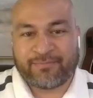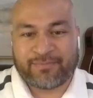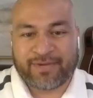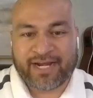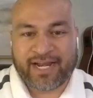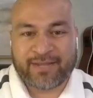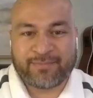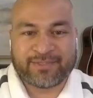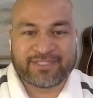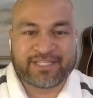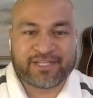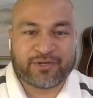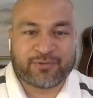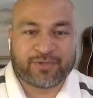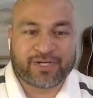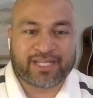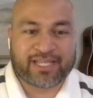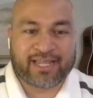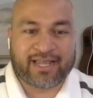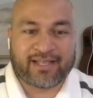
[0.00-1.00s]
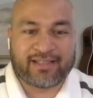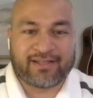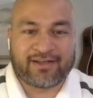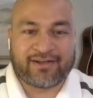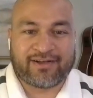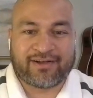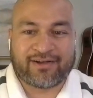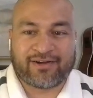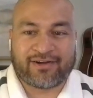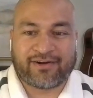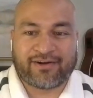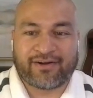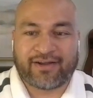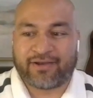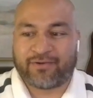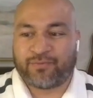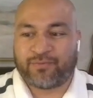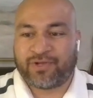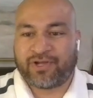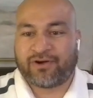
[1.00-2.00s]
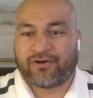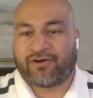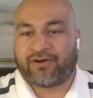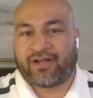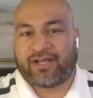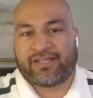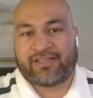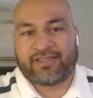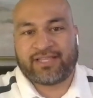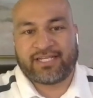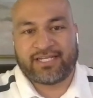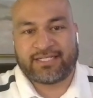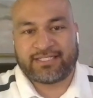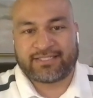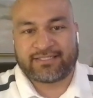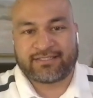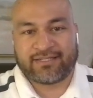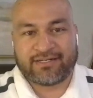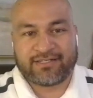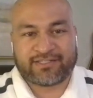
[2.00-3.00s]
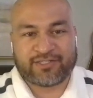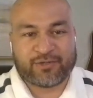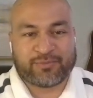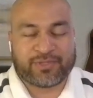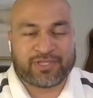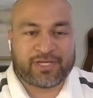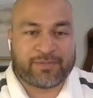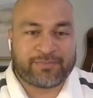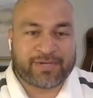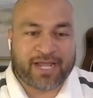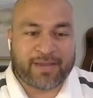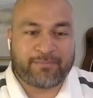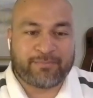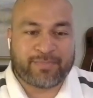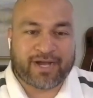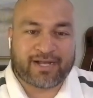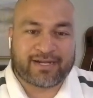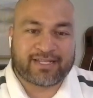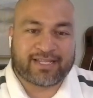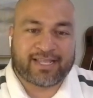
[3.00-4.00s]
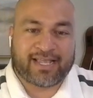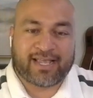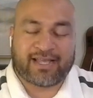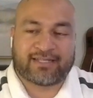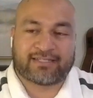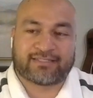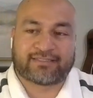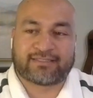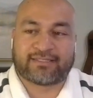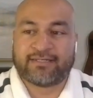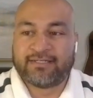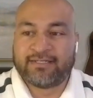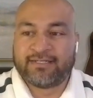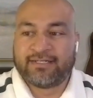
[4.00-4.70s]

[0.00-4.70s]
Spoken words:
My name is Gilbert Gallagher, and we are on the Sunnyslope Alumni podcast.